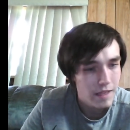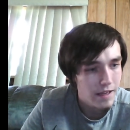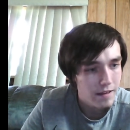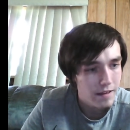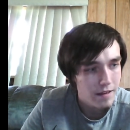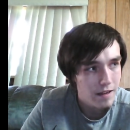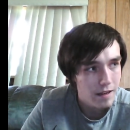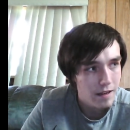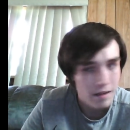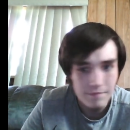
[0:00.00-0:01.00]
and
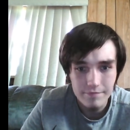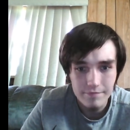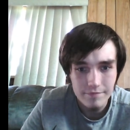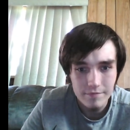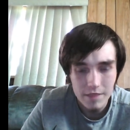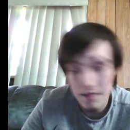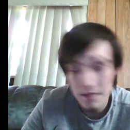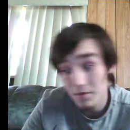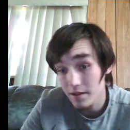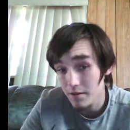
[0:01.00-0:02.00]
um, get
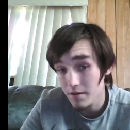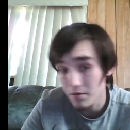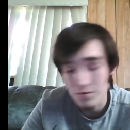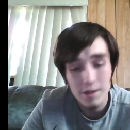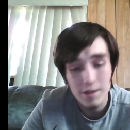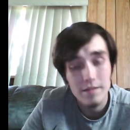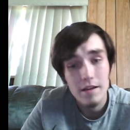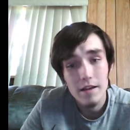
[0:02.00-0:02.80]
ready to go to Trenton.